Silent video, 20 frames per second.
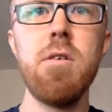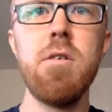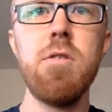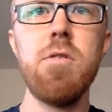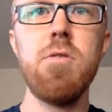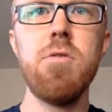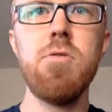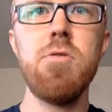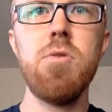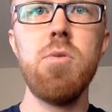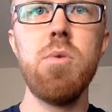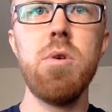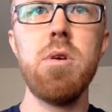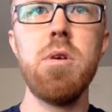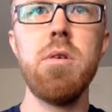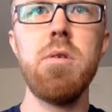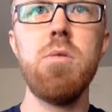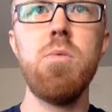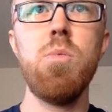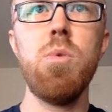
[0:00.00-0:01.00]
So we're going
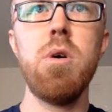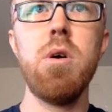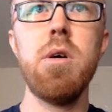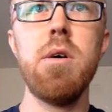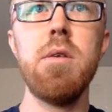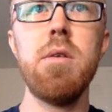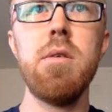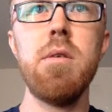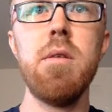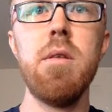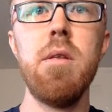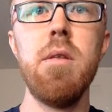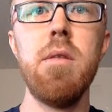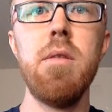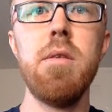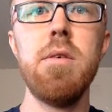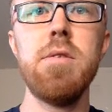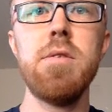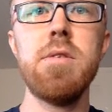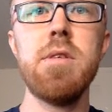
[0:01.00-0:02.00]
to want
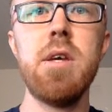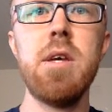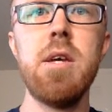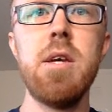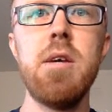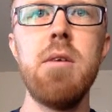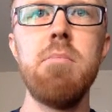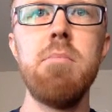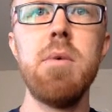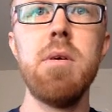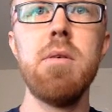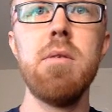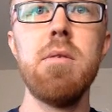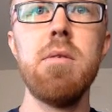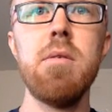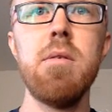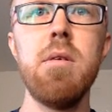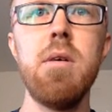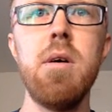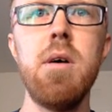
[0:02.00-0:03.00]
the same
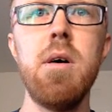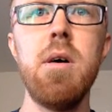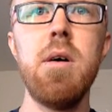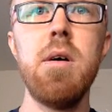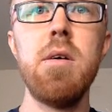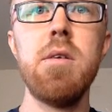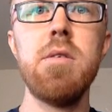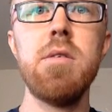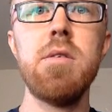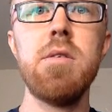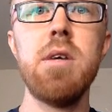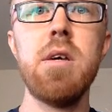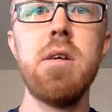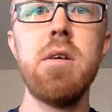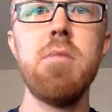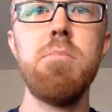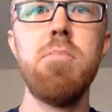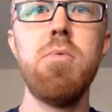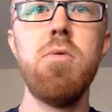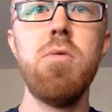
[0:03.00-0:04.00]
center
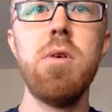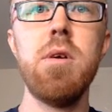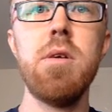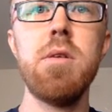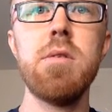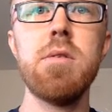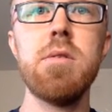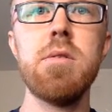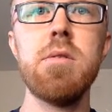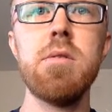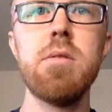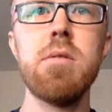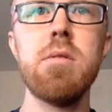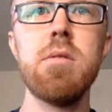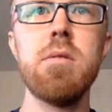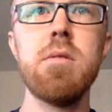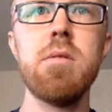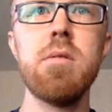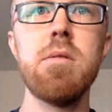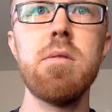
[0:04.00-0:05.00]
point,
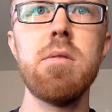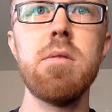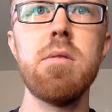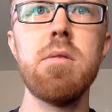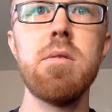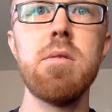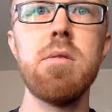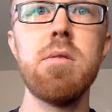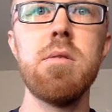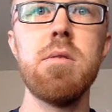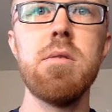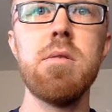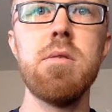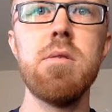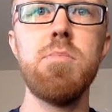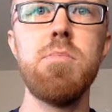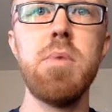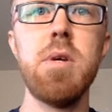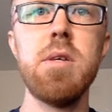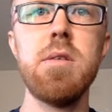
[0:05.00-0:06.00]

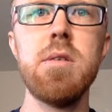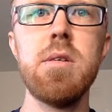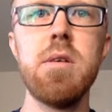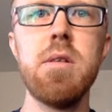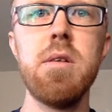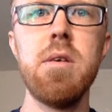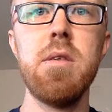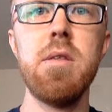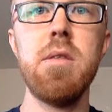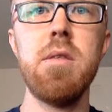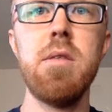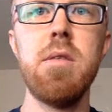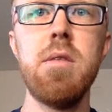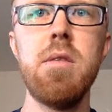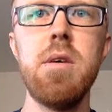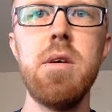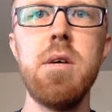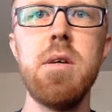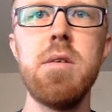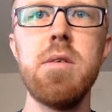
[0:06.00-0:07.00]
basically
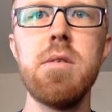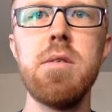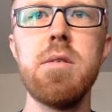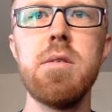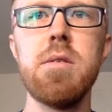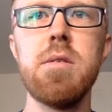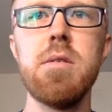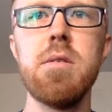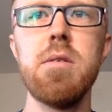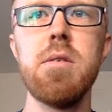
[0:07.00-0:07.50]
this.